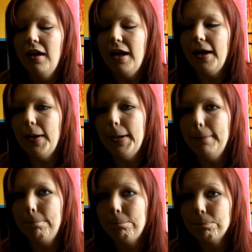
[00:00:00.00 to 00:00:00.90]

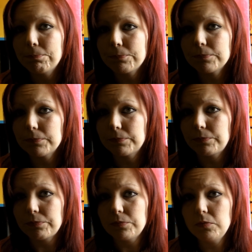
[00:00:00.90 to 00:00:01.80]
Um,
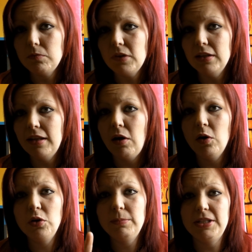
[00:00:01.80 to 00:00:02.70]
now, I
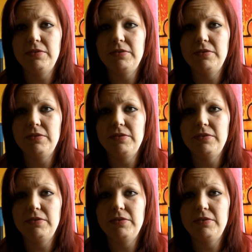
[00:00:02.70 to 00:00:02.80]
already made a